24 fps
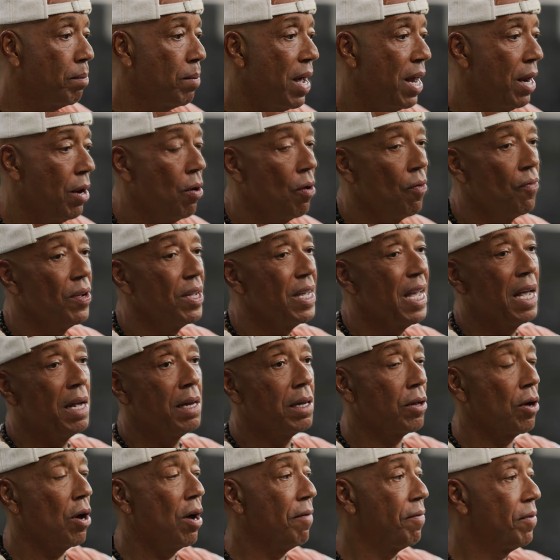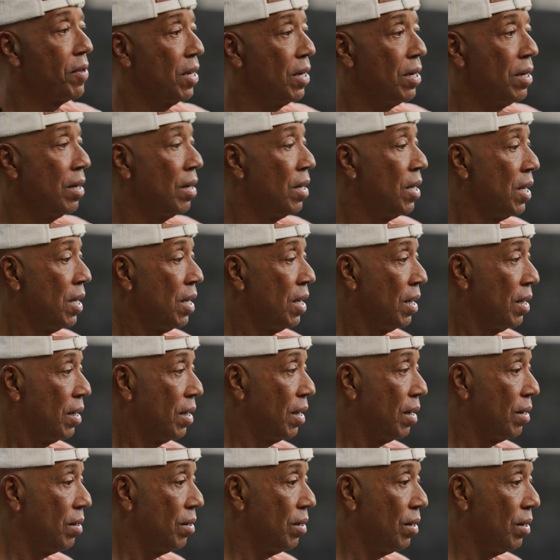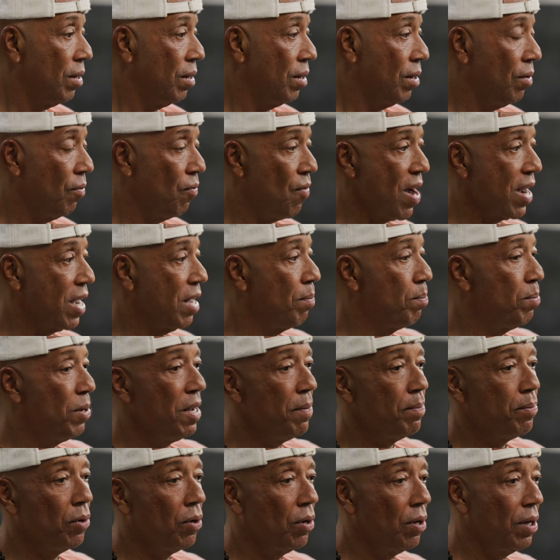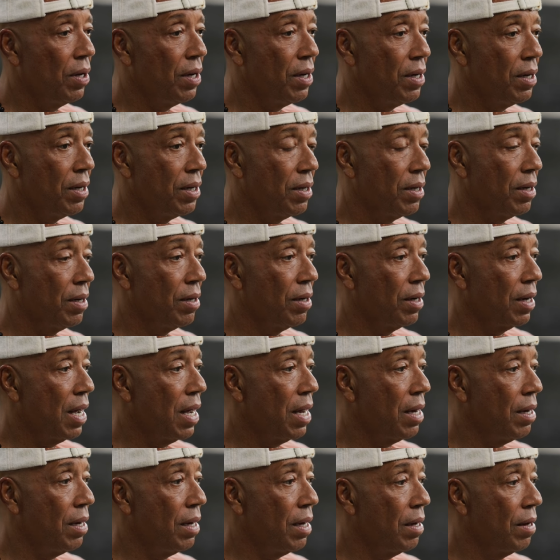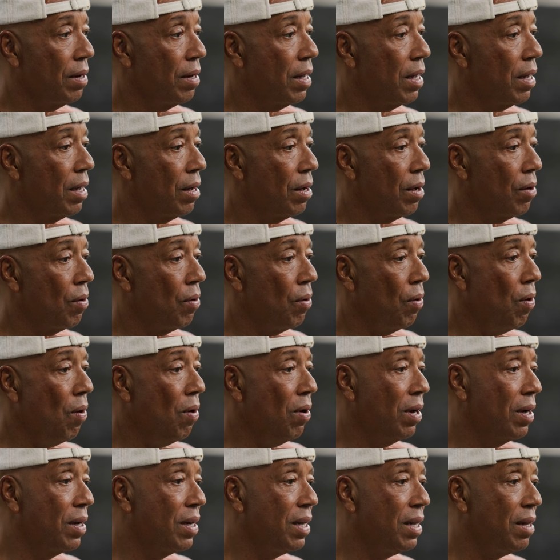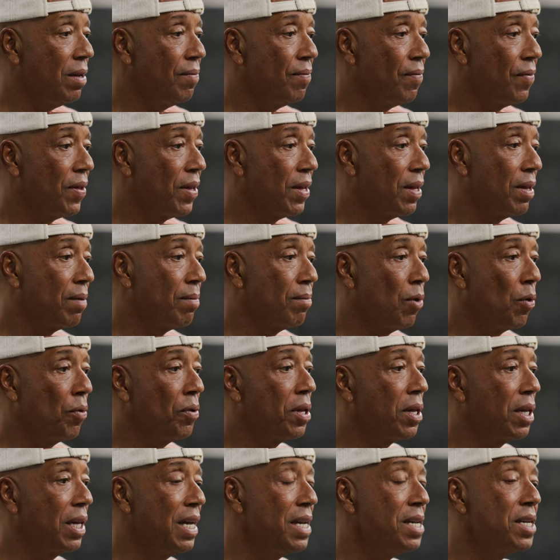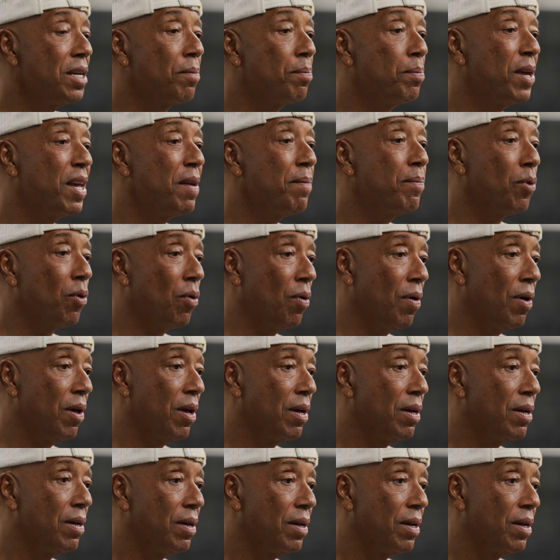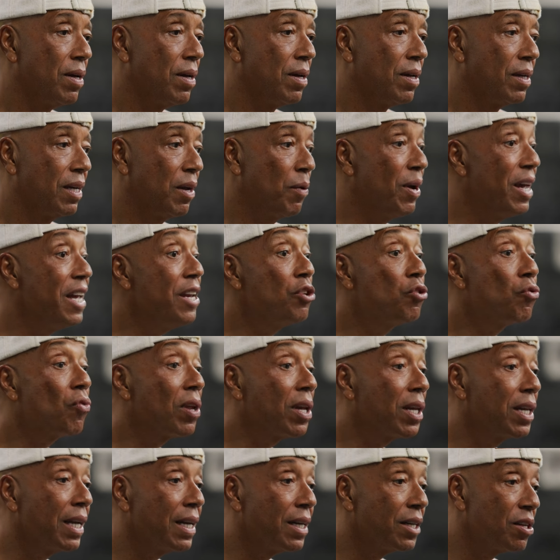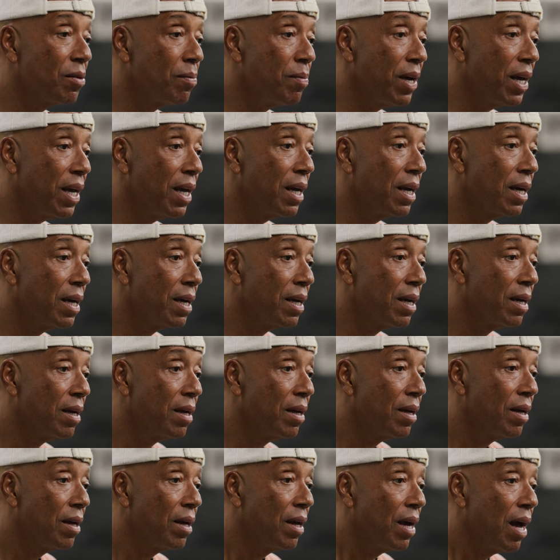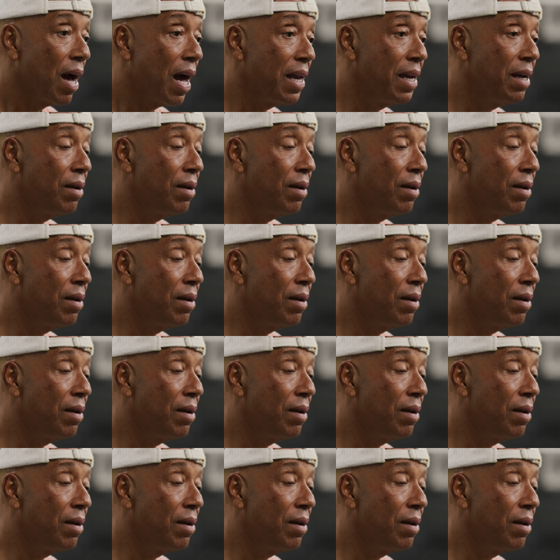met Irving Azoffs and the record people and all of the most senior people. They were interesting to me. I